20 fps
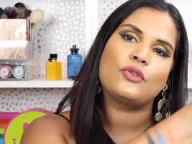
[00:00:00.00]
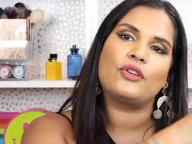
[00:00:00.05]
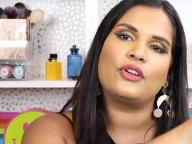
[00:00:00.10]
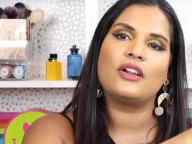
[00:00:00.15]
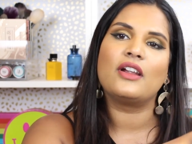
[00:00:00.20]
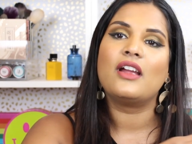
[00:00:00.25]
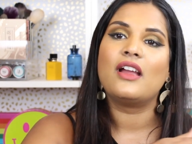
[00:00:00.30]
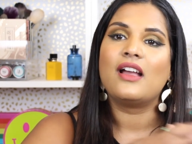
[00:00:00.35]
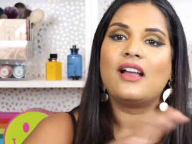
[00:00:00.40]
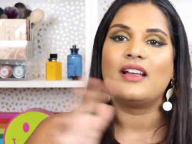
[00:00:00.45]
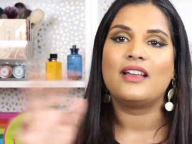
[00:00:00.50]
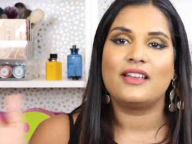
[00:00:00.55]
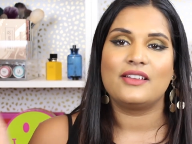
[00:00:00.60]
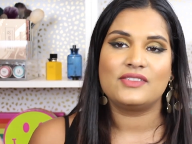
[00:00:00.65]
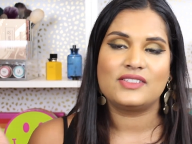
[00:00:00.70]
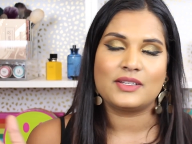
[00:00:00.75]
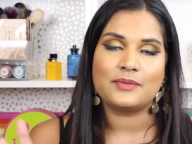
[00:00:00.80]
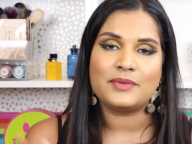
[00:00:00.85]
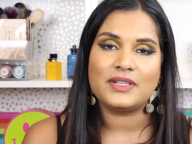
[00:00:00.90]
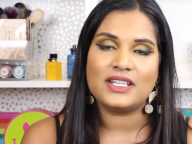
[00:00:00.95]
or
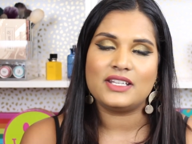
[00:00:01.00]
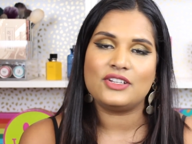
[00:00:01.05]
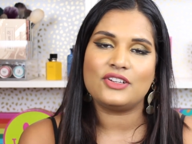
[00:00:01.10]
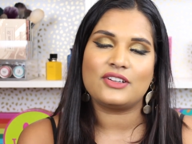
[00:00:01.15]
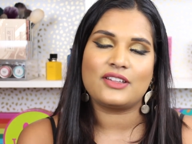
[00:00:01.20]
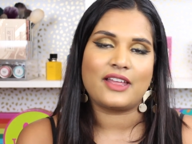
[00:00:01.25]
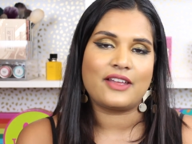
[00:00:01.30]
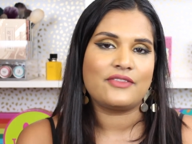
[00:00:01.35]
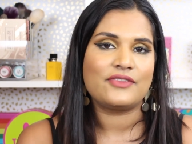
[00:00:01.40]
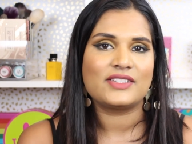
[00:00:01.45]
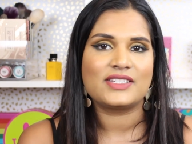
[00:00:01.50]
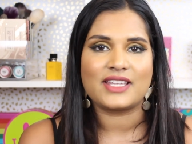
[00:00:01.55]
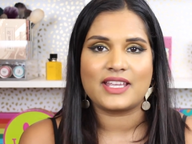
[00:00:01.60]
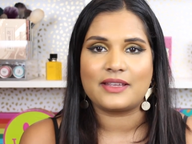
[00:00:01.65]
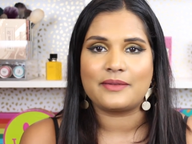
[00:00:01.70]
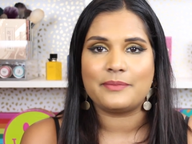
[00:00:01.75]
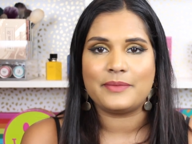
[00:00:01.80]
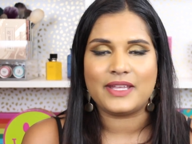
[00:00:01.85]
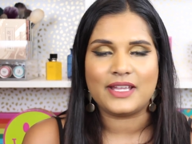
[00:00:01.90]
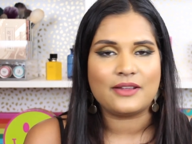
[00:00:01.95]
if somebody in your life is
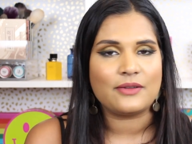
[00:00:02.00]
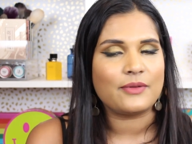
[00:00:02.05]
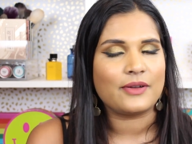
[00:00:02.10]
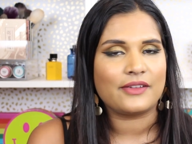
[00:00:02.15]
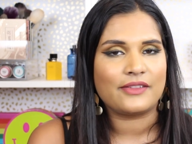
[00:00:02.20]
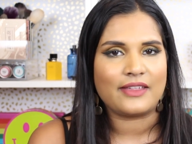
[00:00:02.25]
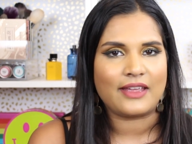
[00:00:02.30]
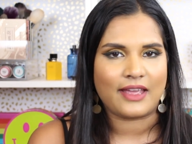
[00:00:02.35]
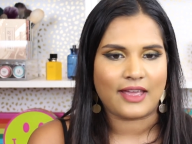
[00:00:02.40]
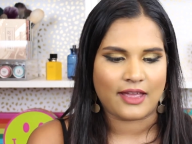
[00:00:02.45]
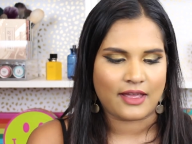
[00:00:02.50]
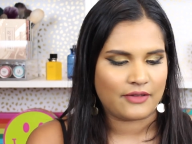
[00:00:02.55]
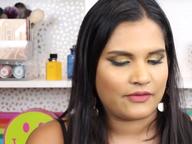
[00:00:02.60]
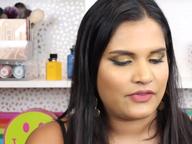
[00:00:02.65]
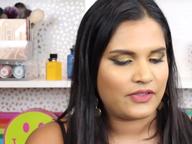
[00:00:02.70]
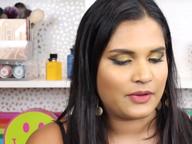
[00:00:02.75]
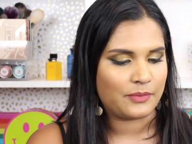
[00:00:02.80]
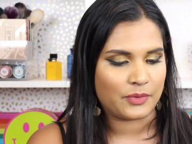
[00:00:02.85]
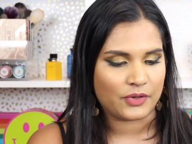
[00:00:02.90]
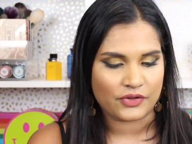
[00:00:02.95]
like me where they
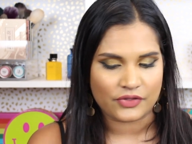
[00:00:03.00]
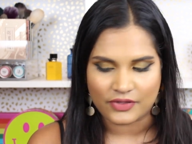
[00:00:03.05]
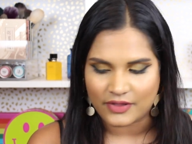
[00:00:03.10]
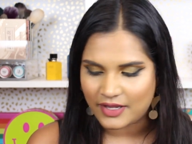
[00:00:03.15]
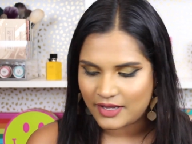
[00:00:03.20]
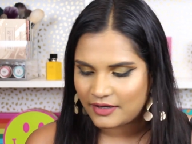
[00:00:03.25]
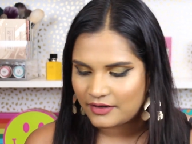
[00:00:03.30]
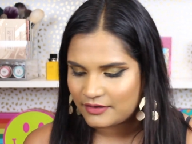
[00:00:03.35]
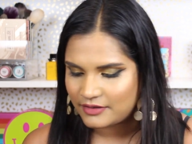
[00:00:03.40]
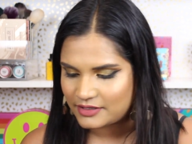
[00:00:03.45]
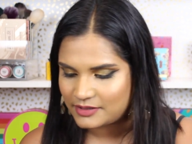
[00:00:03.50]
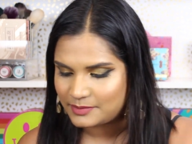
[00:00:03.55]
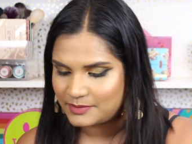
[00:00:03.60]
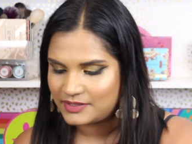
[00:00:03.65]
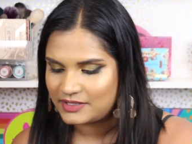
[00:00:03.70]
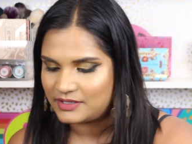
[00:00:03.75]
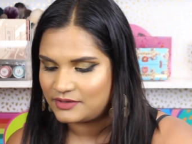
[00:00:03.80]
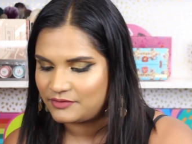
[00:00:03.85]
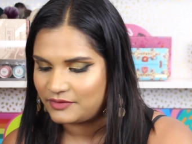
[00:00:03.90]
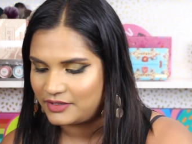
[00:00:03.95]
have their birthday and
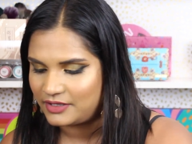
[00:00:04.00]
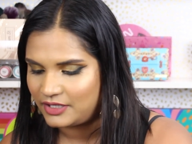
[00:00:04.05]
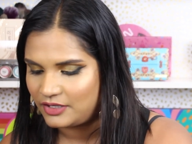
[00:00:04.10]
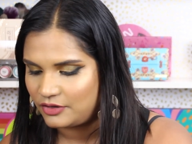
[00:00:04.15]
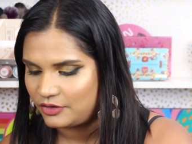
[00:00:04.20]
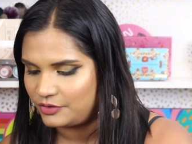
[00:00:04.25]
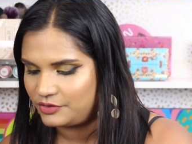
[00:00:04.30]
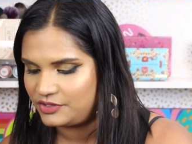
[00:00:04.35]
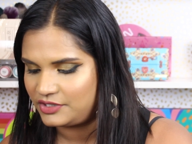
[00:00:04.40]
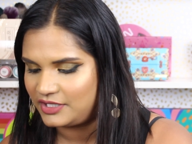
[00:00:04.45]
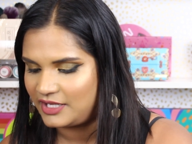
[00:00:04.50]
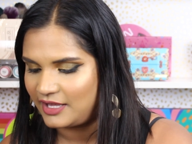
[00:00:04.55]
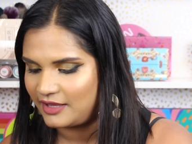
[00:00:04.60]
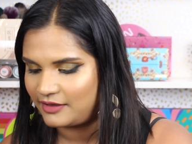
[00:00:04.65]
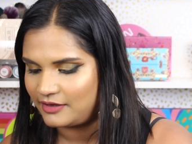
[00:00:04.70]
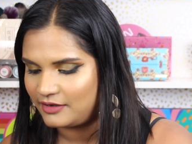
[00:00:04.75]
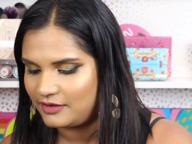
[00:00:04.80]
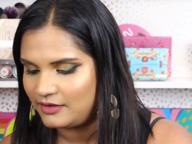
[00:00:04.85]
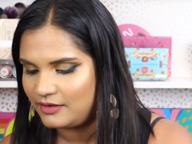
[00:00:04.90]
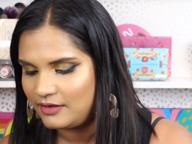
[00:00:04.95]
Christmas is really close
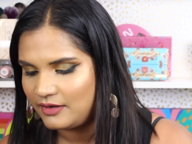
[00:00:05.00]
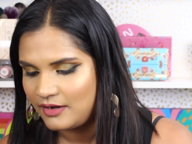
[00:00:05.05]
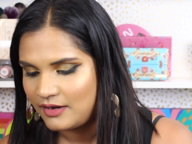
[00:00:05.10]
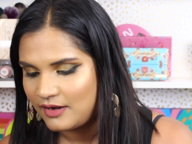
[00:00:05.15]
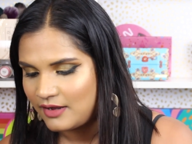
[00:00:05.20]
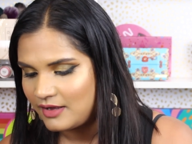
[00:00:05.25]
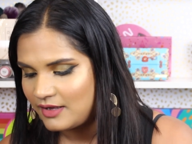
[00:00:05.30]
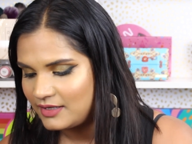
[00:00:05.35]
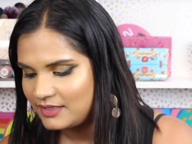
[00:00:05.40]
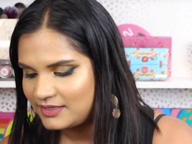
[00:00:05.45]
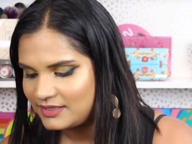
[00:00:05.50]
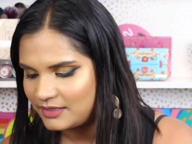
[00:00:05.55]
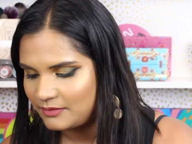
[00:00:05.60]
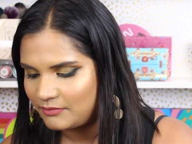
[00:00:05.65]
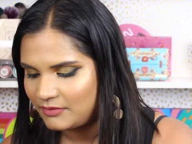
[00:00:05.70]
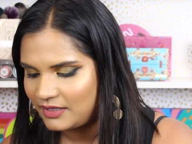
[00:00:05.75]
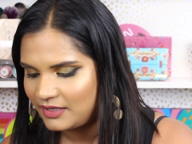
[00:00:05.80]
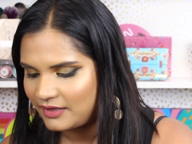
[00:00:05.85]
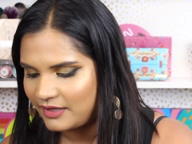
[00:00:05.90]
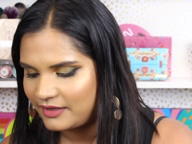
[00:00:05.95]
together,
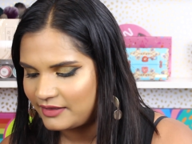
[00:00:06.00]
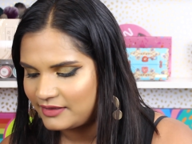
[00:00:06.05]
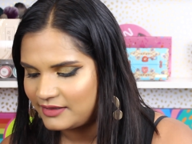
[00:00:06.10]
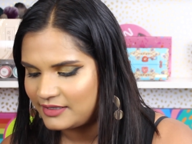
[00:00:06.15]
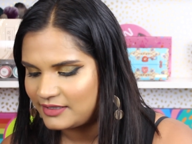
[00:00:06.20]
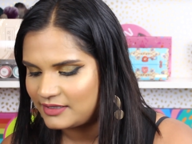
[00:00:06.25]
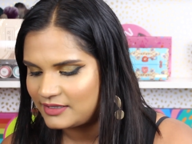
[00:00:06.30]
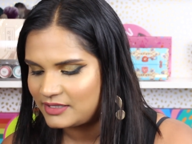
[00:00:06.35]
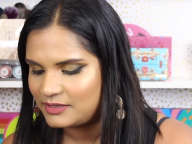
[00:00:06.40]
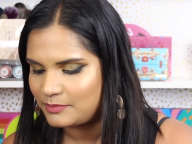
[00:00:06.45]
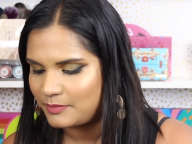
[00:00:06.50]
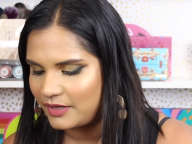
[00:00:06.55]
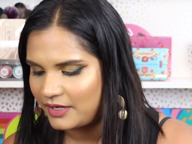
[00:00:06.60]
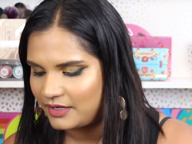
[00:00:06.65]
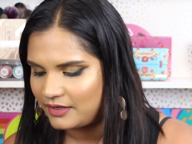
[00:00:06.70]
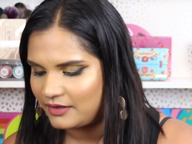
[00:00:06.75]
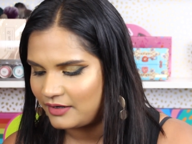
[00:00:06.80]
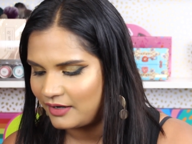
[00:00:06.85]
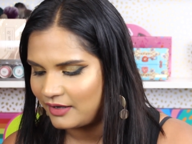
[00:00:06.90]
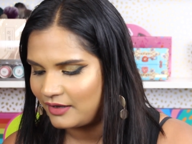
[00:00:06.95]
something like this
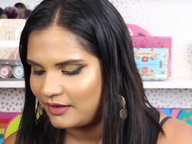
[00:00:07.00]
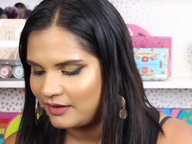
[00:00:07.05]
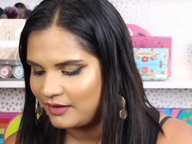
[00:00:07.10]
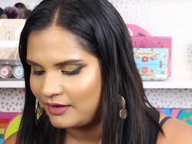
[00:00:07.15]
might